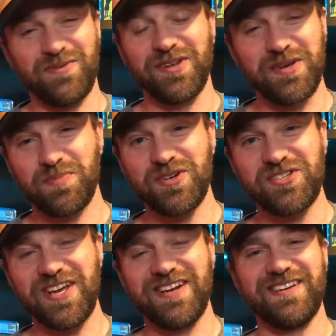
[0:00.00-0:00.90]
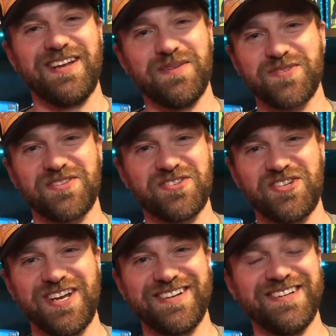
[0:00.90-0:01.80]
Really appreciate it, helps out the
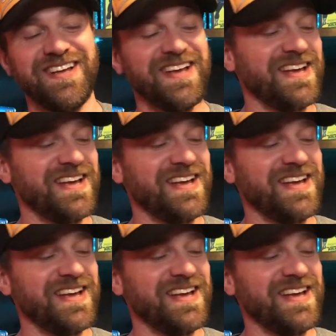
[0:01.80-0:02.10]
channel.